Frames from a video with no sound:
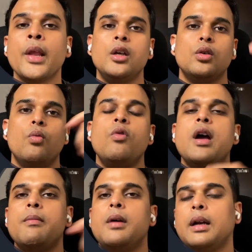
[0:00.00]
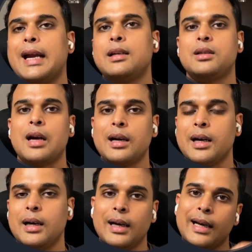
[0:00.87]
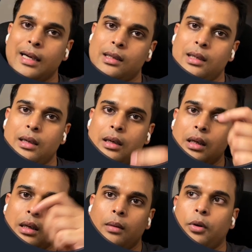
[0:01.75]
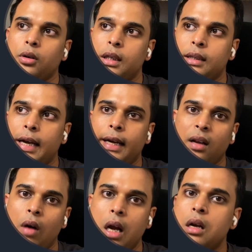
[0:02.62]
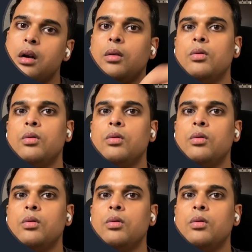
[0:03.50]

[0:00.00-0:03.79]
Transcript: So whoever gets started, it gets a process ID 1.